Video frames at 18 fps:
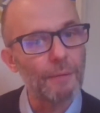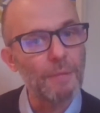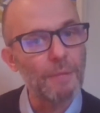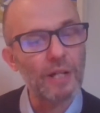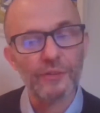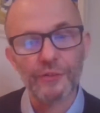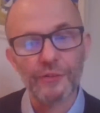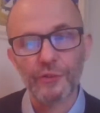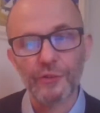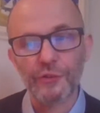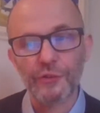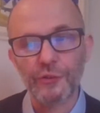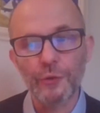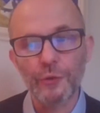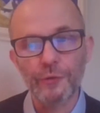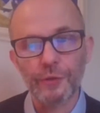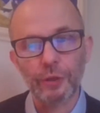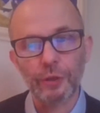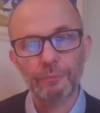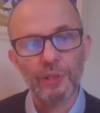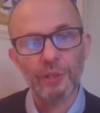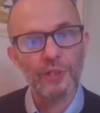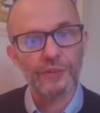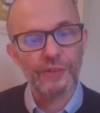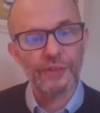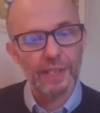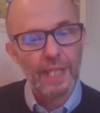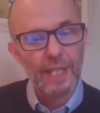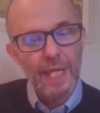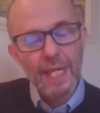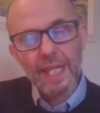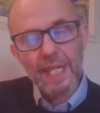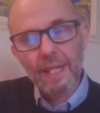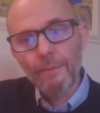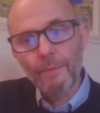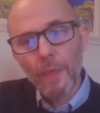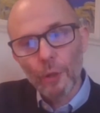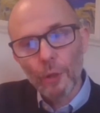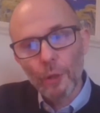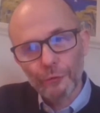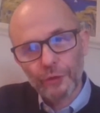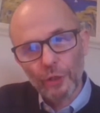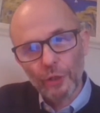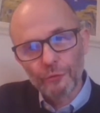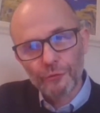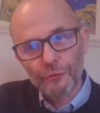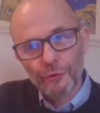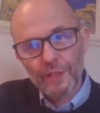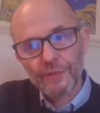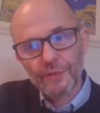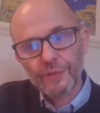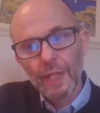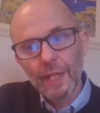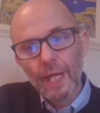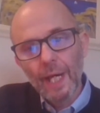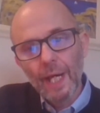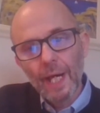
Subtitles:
amongst the student community in those countries.